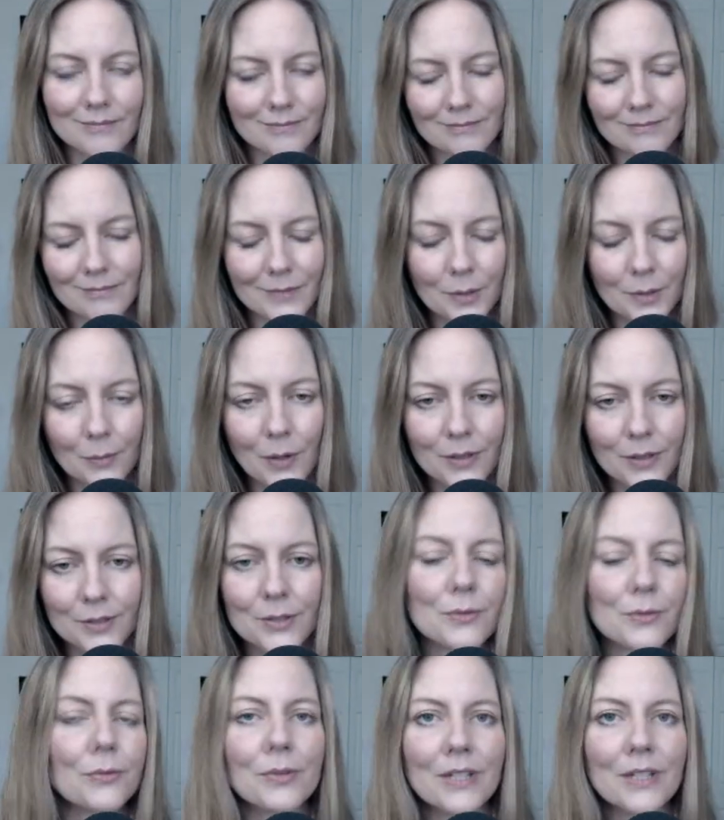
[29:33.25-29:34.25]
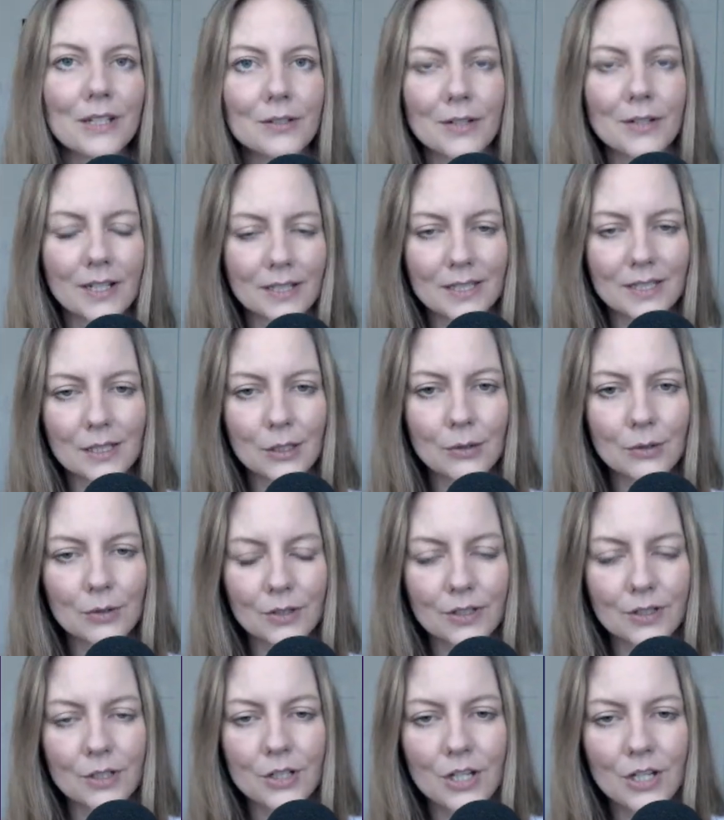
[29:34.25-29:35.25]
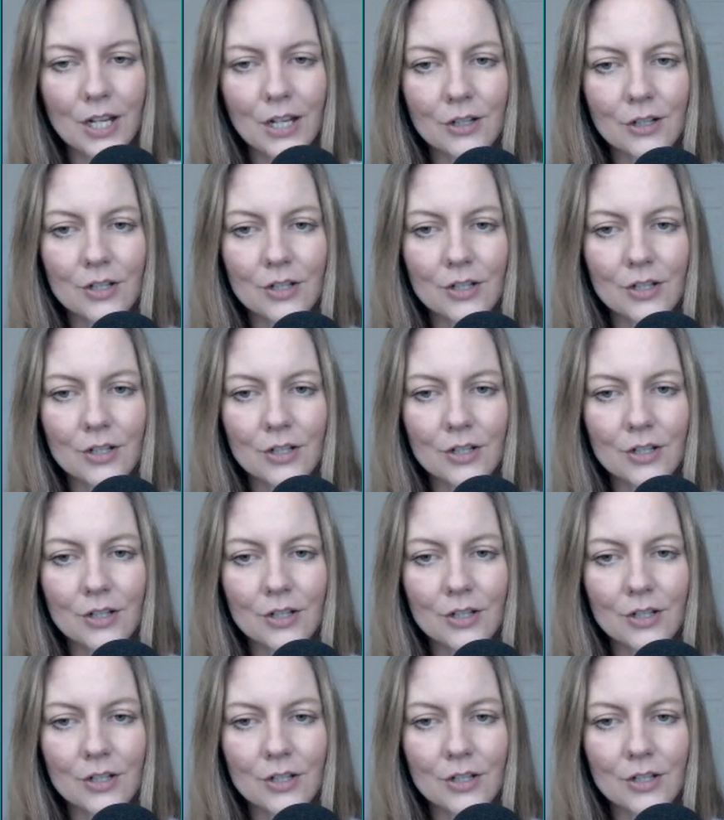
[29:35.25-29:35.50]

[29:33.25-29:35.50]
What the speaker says: the ones who need to execute on the change